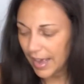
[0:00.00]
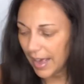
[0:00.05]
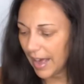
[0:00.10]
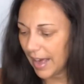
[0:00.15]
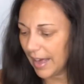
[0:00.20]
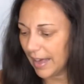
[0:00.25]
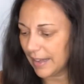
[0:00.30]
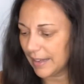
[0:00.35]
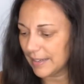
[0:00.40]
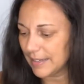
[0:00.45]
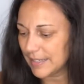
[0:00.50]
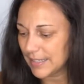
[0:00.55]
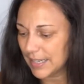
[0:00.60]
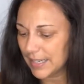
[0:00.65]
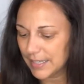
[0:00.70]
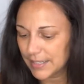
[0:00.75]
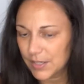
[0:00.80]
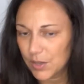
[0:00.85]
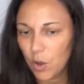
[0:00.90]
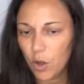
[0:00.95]
And
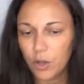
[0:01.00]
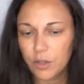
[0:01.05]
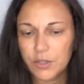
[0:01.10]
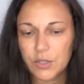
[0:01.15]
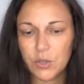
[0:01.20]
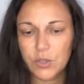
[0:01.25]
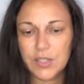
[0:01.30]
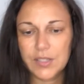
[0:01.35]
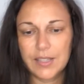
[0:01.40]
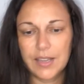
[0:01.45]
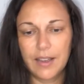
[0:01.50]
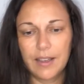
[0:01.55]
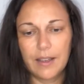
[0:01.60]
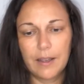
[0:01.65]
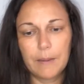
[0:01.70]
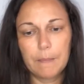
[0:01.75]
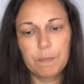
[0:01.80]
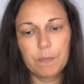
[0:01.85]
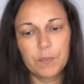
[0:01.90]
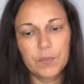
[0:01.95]
it's also
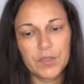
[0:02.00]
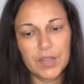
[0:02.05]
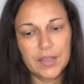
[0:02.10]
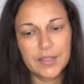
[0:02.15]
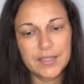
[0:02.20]
um,